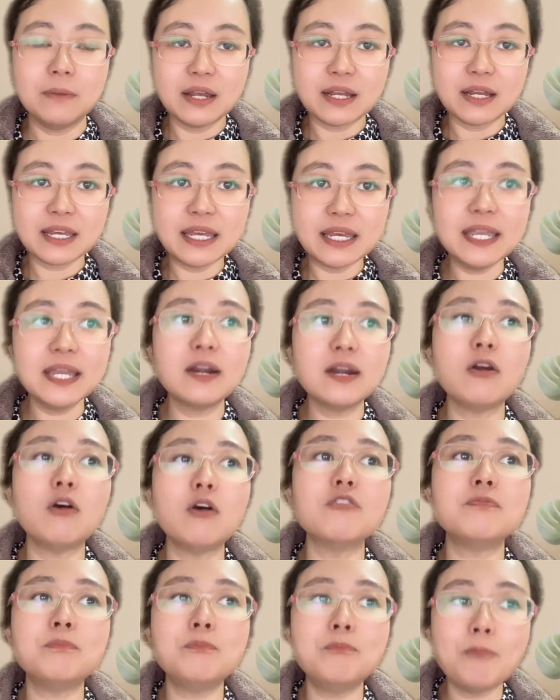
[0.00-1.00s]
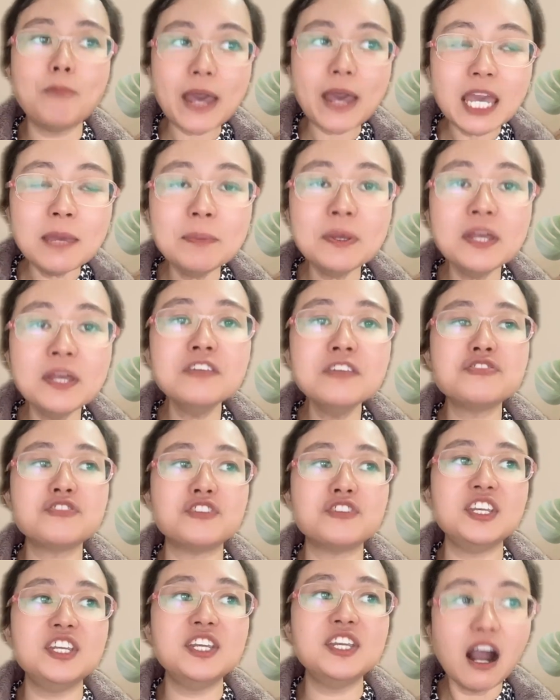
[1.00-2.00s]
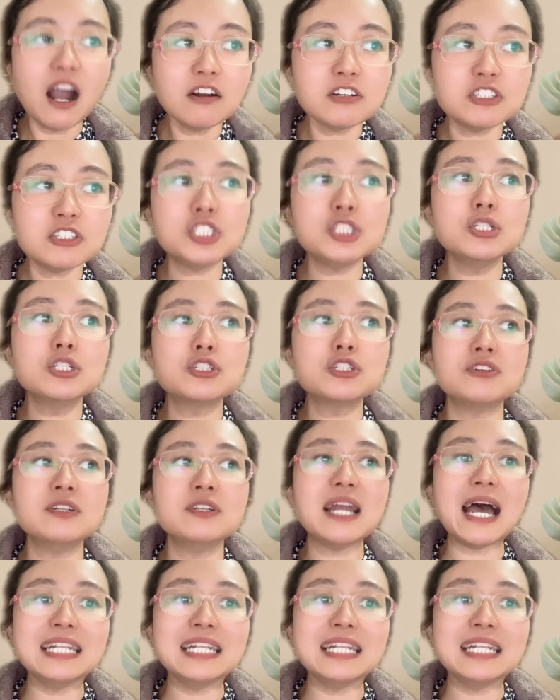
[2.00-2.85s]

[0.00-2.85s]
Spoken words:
care of babies, young children,